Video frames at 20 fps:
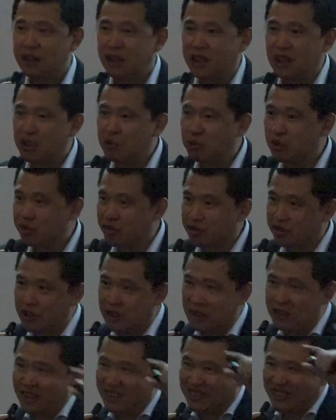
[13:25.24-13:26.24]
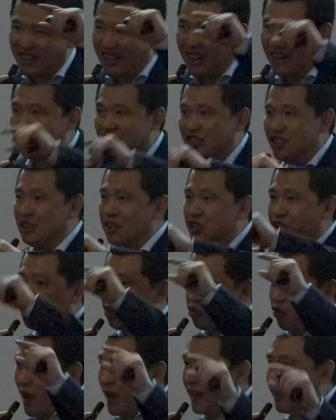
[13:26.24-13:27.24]
you will see the skeleton, the
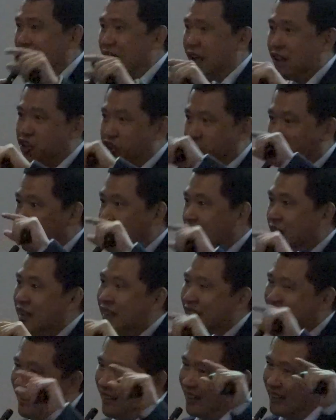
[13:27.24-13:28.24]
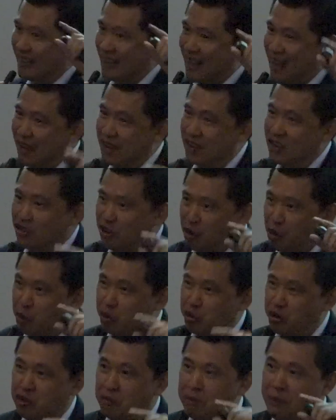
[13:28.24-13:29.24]
triangulation, and that's
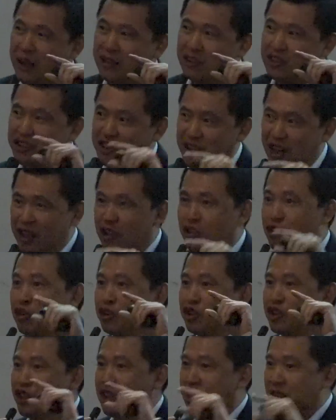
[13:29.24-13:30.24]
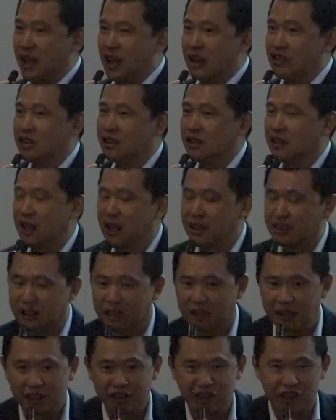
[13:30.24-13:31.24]
caused by the technology and
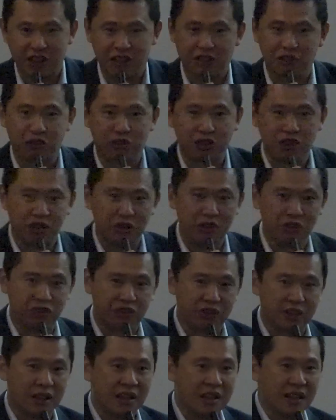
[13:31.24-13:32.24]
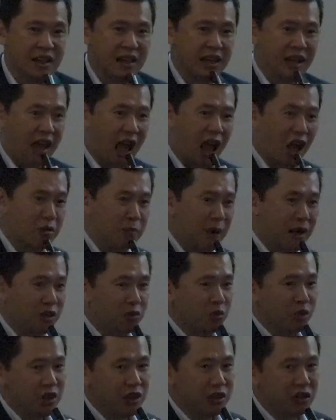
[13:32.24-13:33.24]
underlying technology used. How about
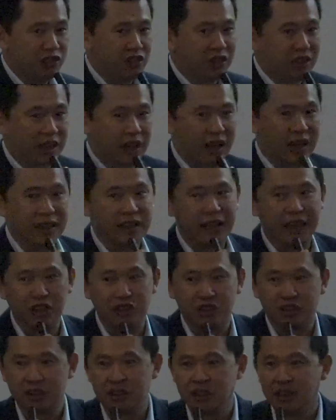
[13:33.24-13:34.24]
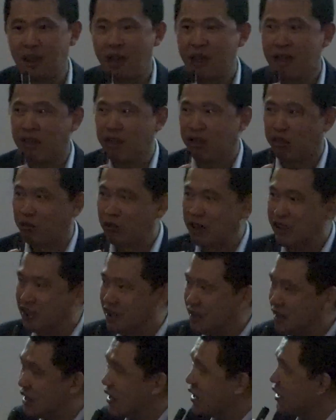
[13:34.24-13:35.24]
if we use a cutting edge
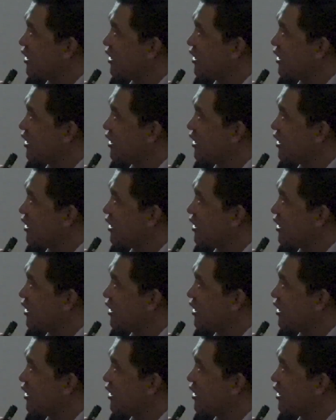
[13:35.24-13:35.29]
3D